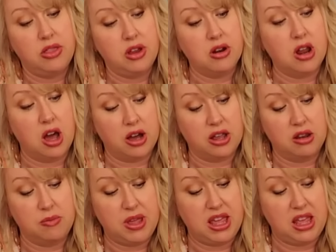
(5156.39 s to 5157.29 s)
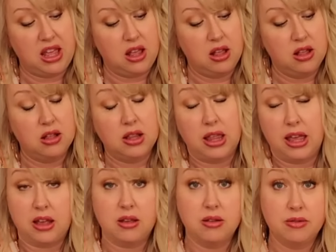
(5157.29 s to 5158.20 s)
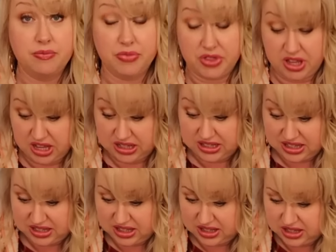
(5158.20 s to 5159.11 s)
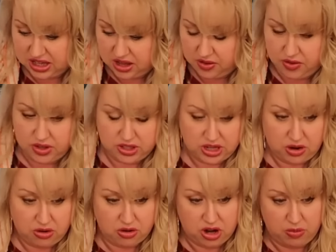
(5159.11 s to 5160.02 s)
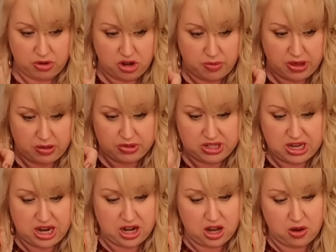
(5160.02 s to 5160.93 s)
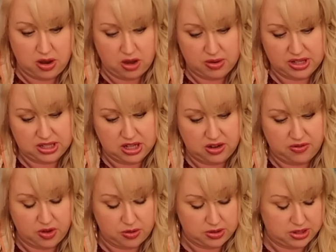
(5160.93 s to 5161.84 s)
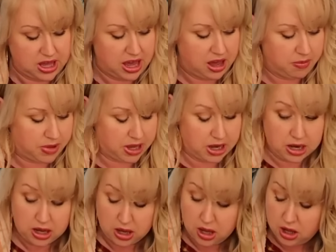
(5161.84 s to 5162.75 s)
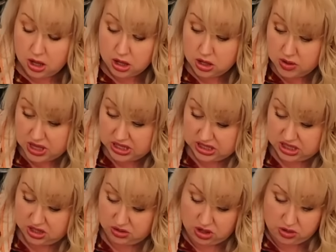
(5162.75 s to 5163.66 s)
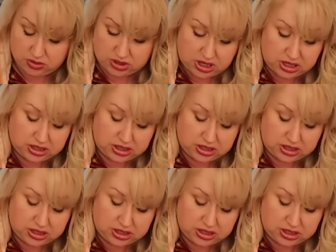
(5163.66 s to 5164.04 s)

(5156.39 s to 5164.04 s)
They're not gonna be like the consistency of sour cream on your baked potato. I always tell folks that, but you can still use it.